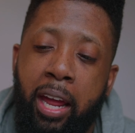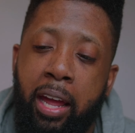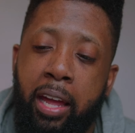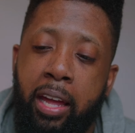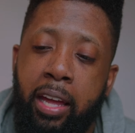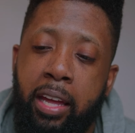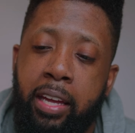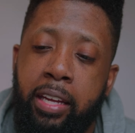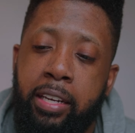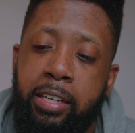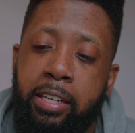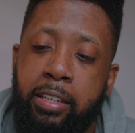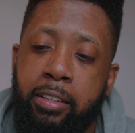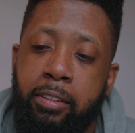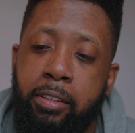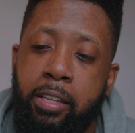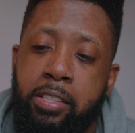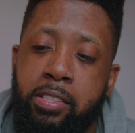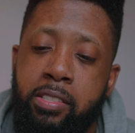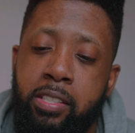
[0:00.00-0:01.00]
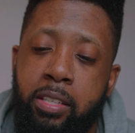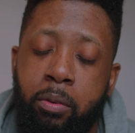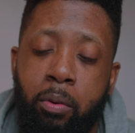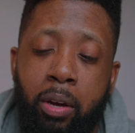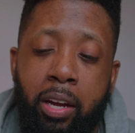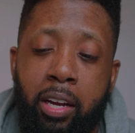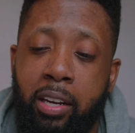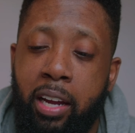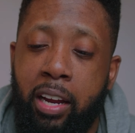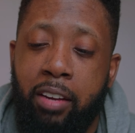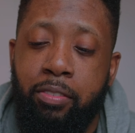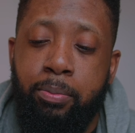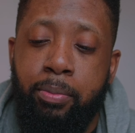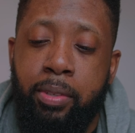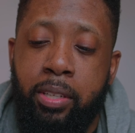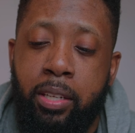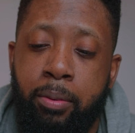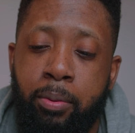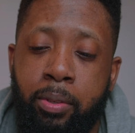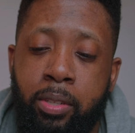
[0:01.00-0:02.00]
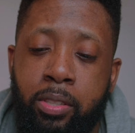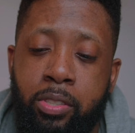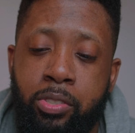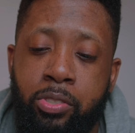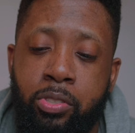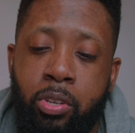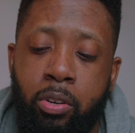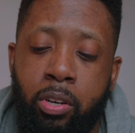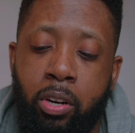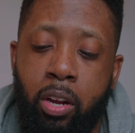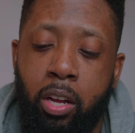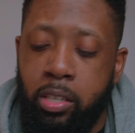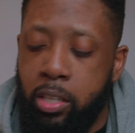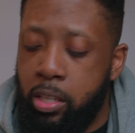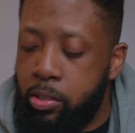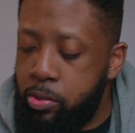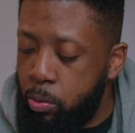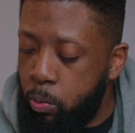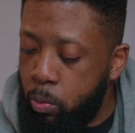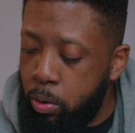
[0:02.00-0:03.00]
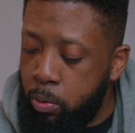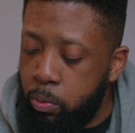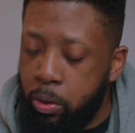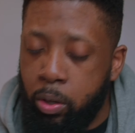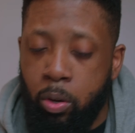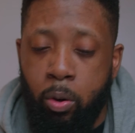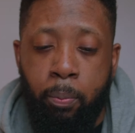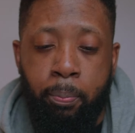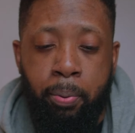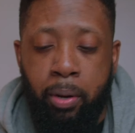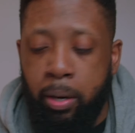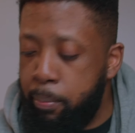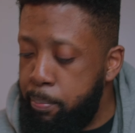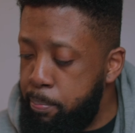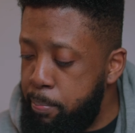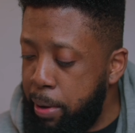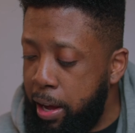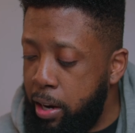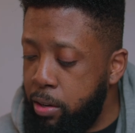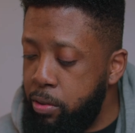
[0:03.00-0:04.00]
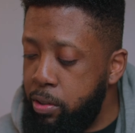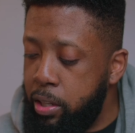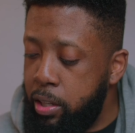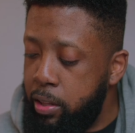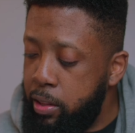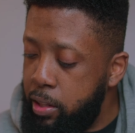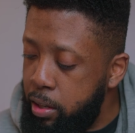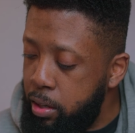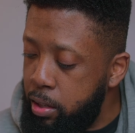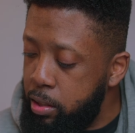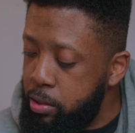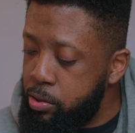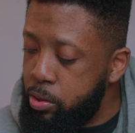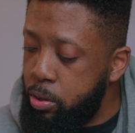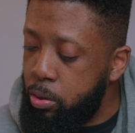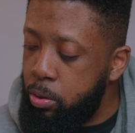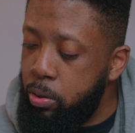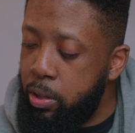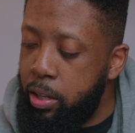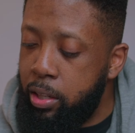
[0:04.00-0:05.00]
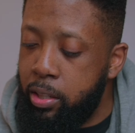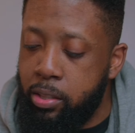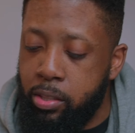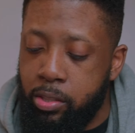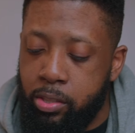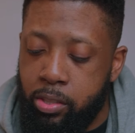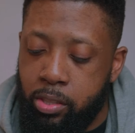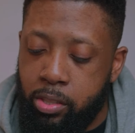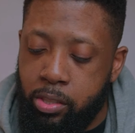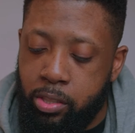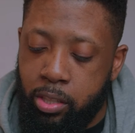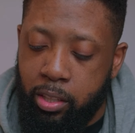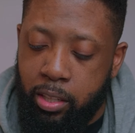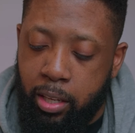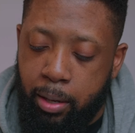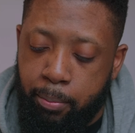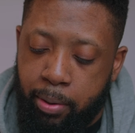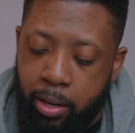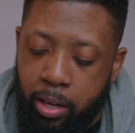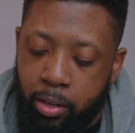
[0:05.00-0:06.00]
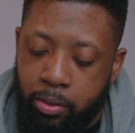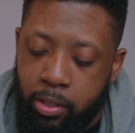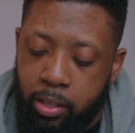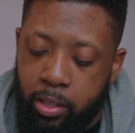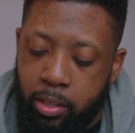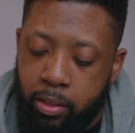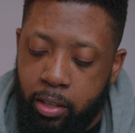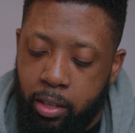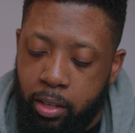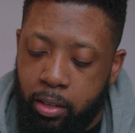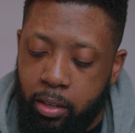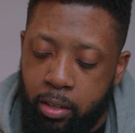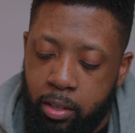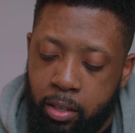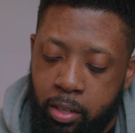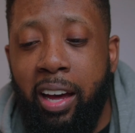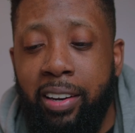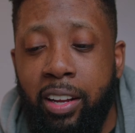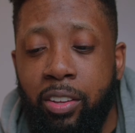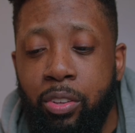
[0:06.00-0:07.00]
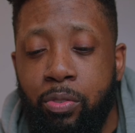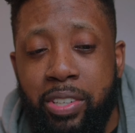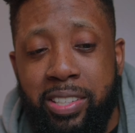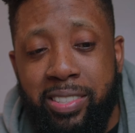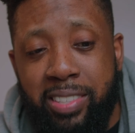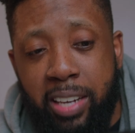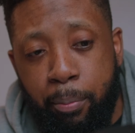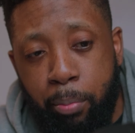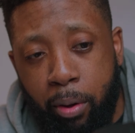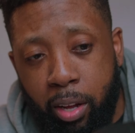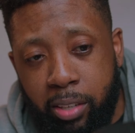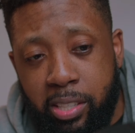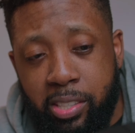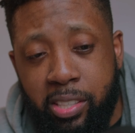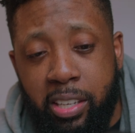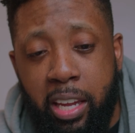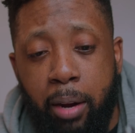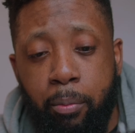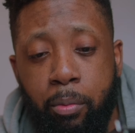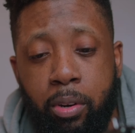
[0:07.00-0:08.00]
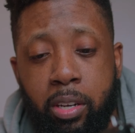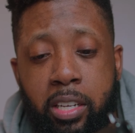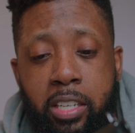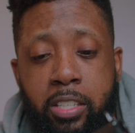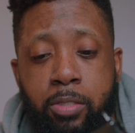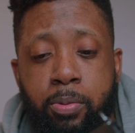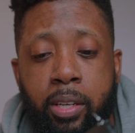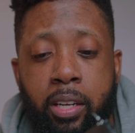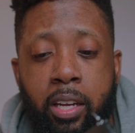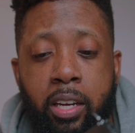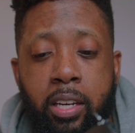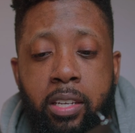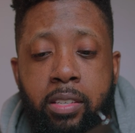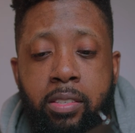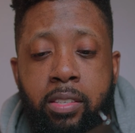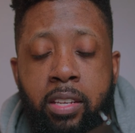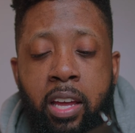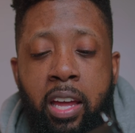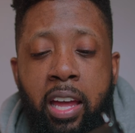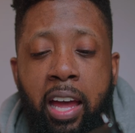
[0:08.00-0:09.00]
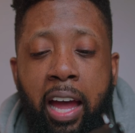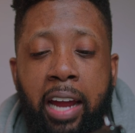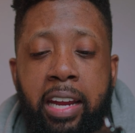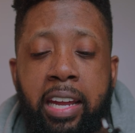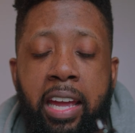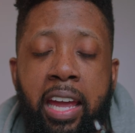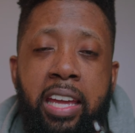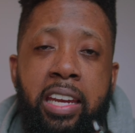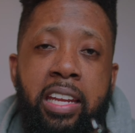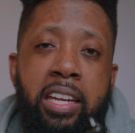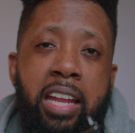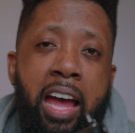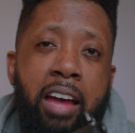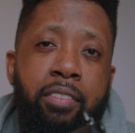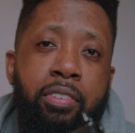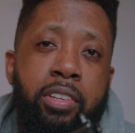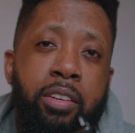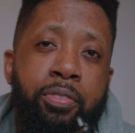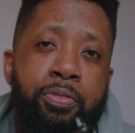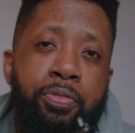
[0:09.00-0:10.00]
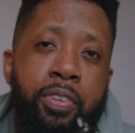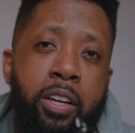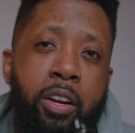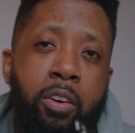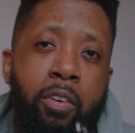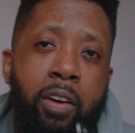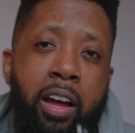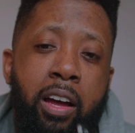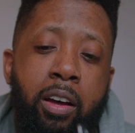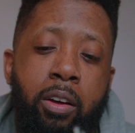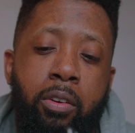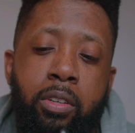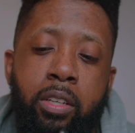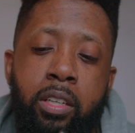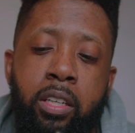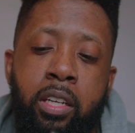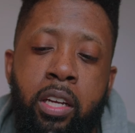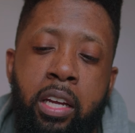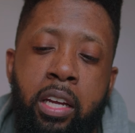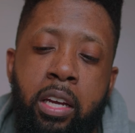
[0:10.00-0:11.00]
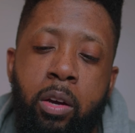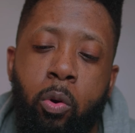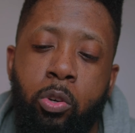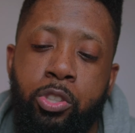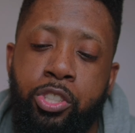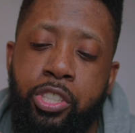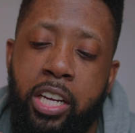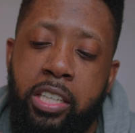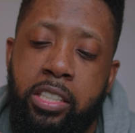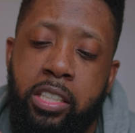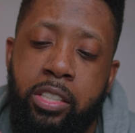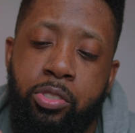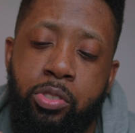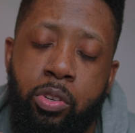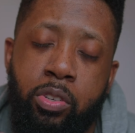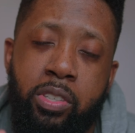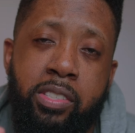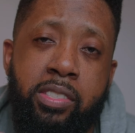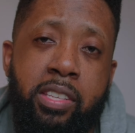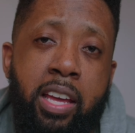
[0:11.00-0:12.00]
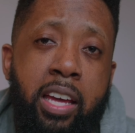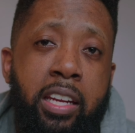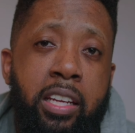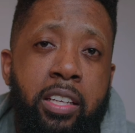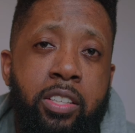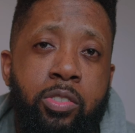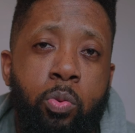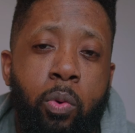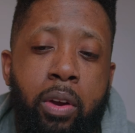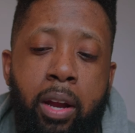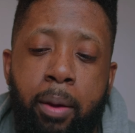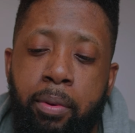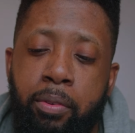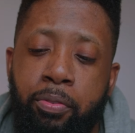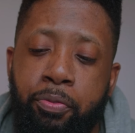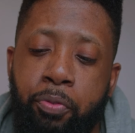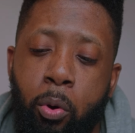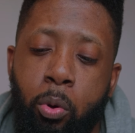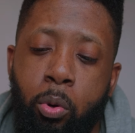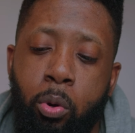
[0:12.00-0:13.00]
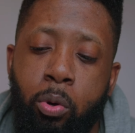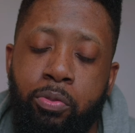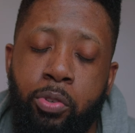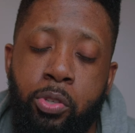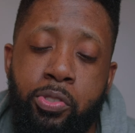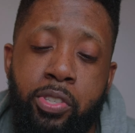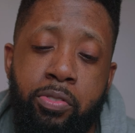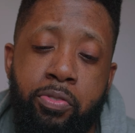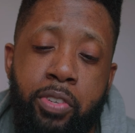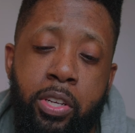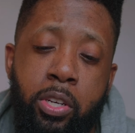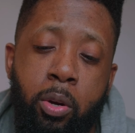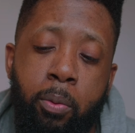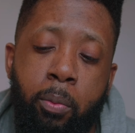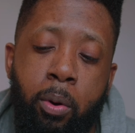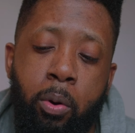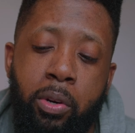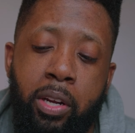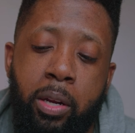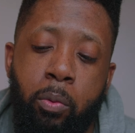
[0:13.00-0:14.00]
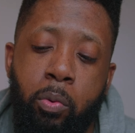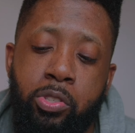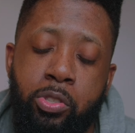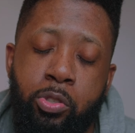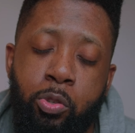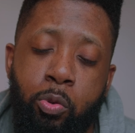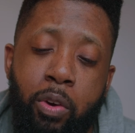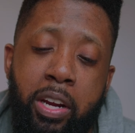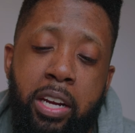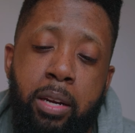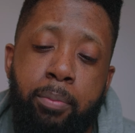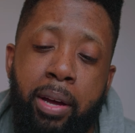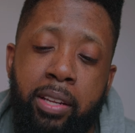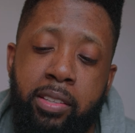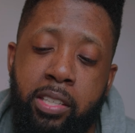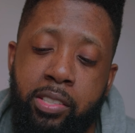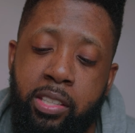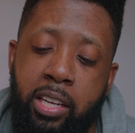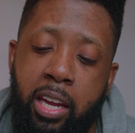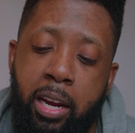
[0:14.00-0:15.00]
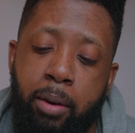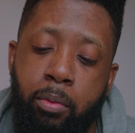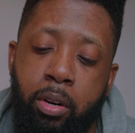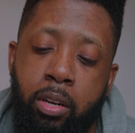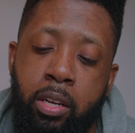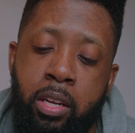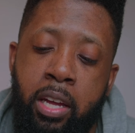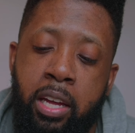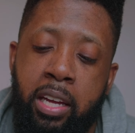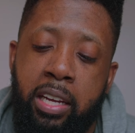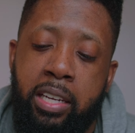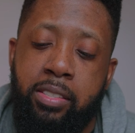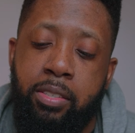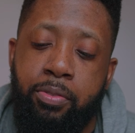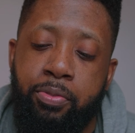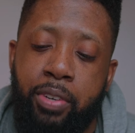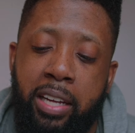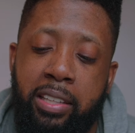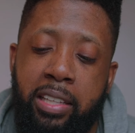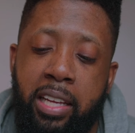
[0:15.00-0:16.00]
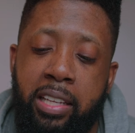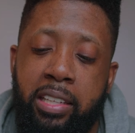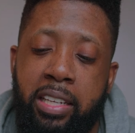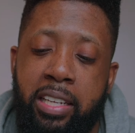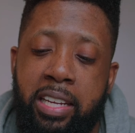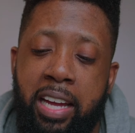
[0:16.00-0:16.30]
And let's see, why I haven't been able to just turn it on yet. So why don't we go put a battery in there? Let's go ahead and chug that battery in there. Another reason I bought this camera is because I hated having to figure out or changing certain settings when I'm in photo versus video mode. And what's great about this camera is the fact that it